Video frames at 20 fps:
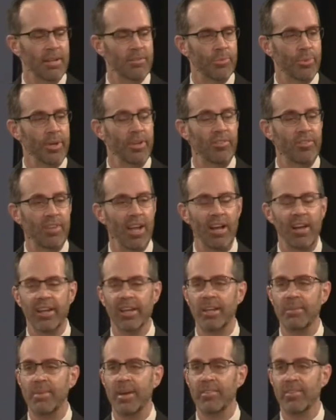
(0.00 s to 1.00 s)
That's what he's
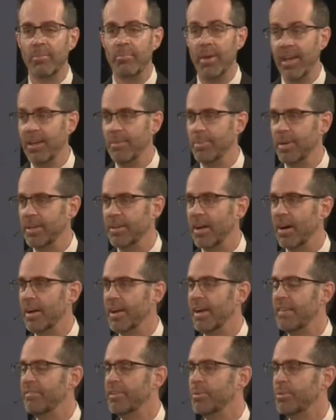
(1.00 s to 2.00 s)
telling him as a baby.
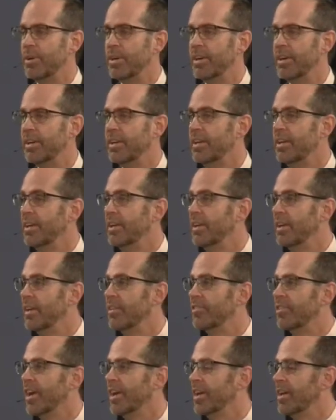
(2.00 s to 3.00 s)
Not everyone
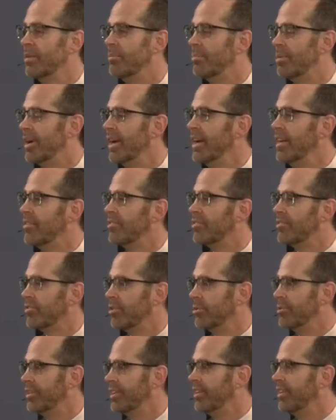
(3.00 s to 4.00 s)
is going to embrace
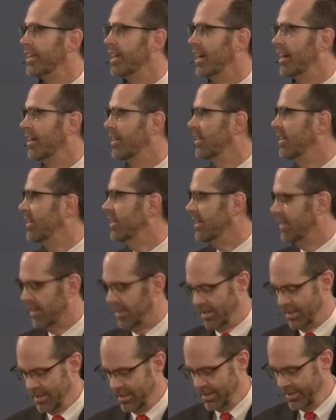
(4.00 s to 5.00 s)
soterion.
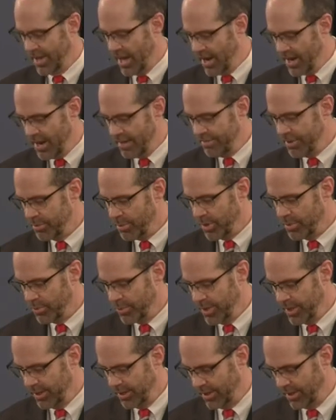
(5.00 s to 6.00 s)
Not
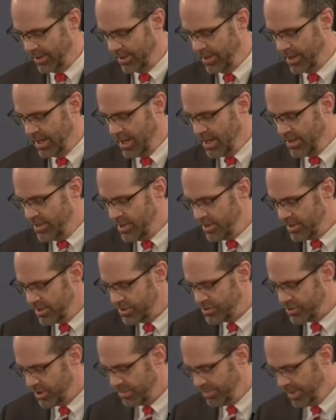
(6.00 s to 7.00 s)
everyone will.
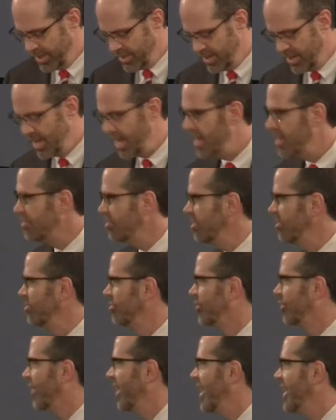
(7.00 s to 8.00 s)
This should be the
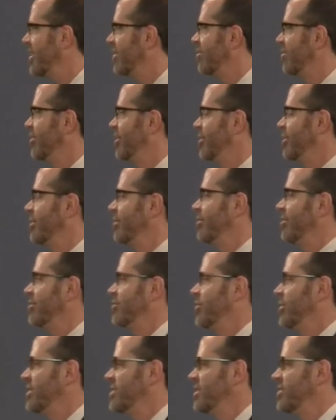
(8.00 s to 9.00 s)
nation's greatest
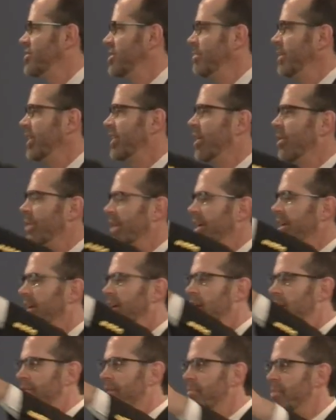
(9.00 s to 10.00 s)
news and joys. This should be
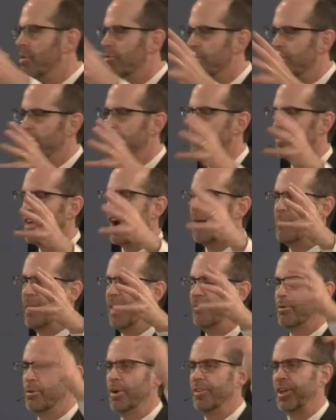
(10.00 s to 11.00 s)
going from the
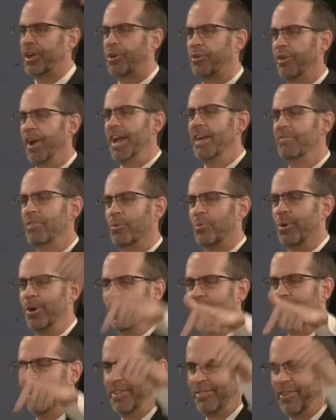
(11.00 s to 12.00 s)
rooftop everywhere. The creator of the
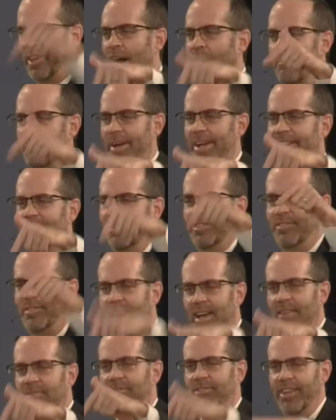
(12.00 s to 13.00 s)
world has come in to
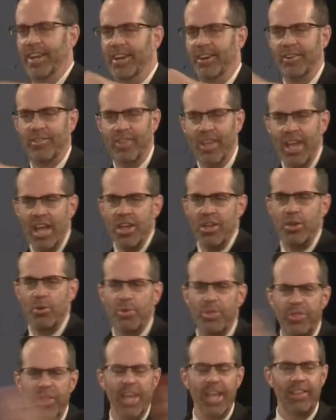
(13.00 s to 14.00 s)
save sinners.
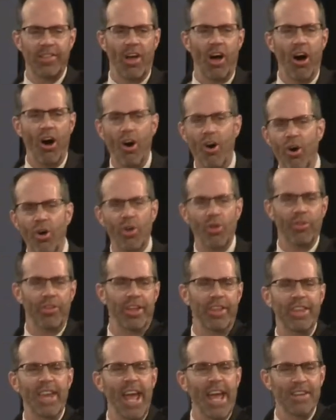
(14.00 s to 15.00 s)
You would think
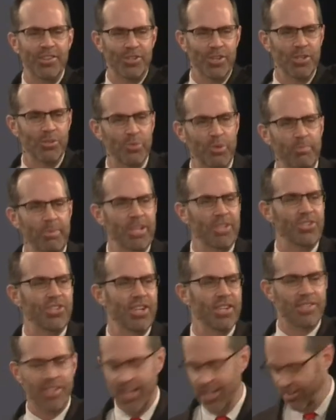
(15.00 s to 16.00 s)
all the nations would be
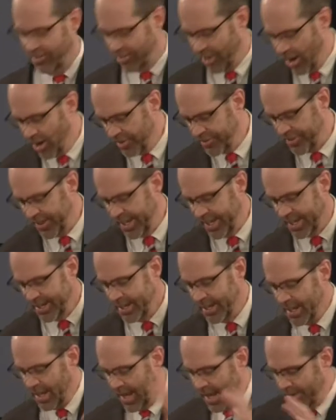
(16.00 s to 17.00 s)
just
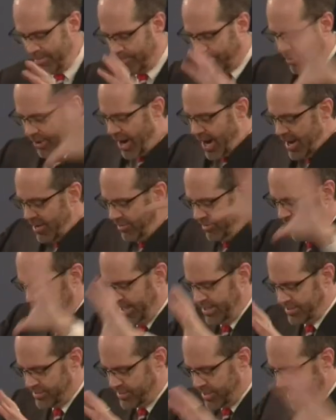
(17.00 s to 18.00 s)
exalting and, and
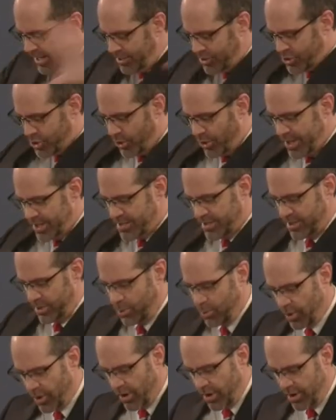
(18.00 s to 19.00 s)
praising and singing joy
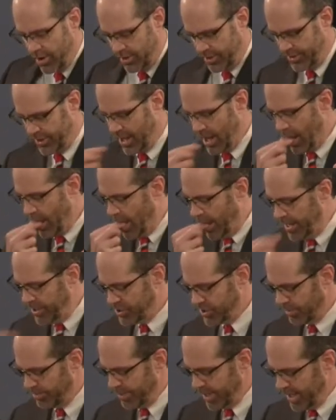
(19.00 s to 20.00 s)
to the world.
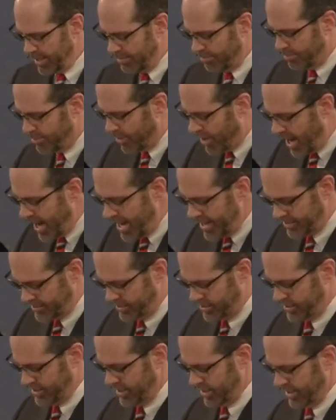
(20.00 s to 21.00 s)
He should be
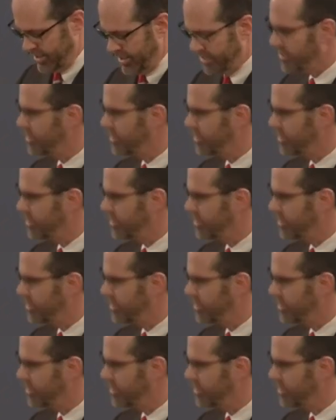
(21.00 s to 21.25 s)
embraced.